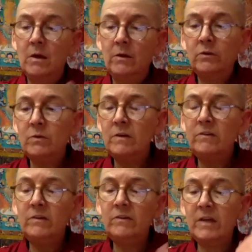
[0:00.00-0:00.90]
So this
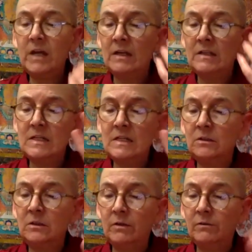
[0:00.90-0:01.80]
is the
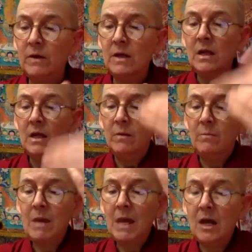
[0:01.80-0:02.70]
ideal of,
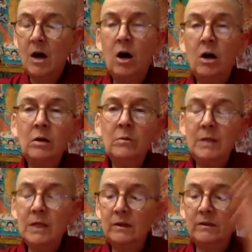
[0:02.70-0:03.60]
may all
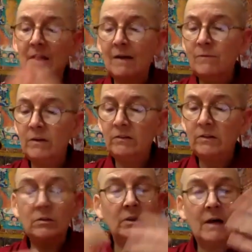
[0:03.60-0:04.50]
beings have this
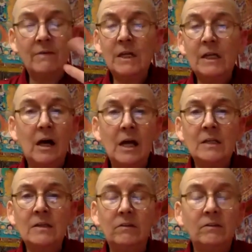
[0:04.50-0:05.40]
loving
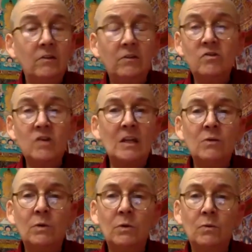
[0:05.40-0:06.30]
kindness, this
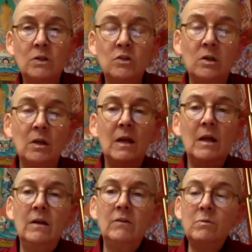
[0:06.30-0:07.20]
genuine wish
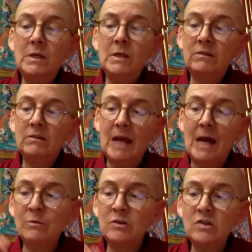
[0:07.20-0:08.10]
to be
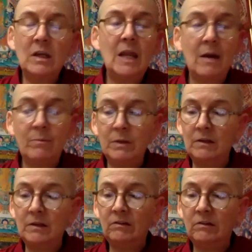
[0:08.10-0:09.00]
established in
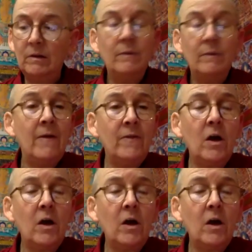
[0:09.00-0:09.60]
happiness and the